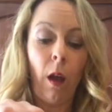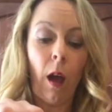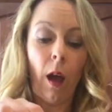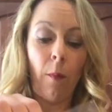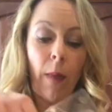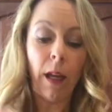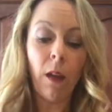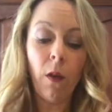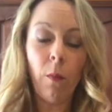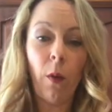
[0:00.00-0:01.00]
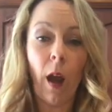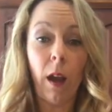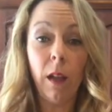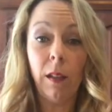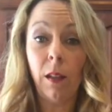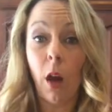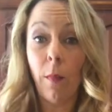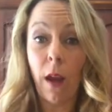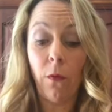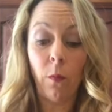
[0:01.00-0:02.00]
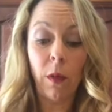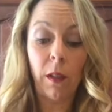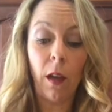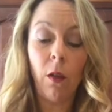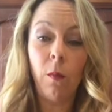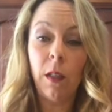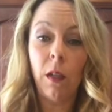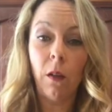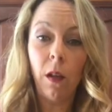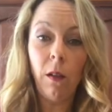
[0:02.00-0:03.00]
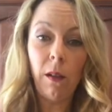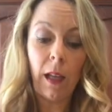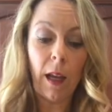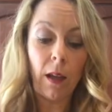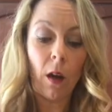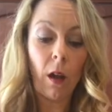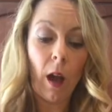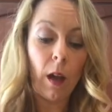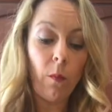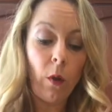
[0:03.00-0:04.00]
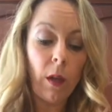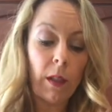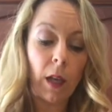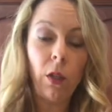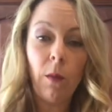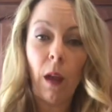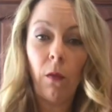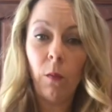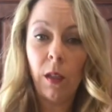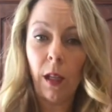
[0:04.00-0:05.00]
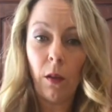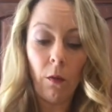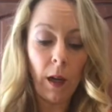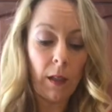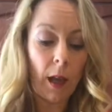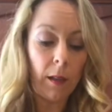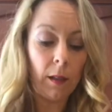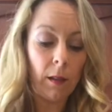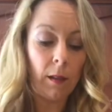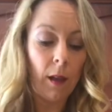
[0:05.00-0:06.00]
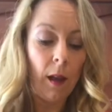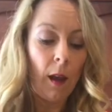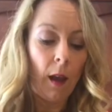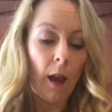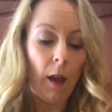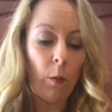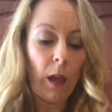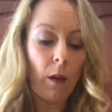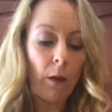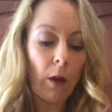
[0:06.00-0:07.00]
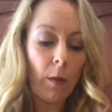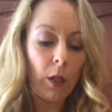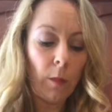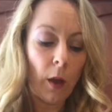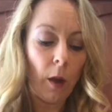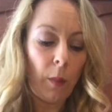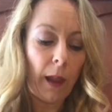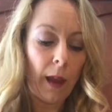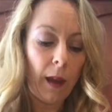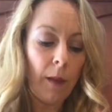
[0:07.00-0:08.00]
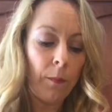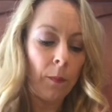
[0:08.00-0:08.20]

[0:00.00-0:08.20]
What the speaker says: Many of our products are made from recycled materials, and our cutting board is actually made from recycled rice husks. We care very much about our planet,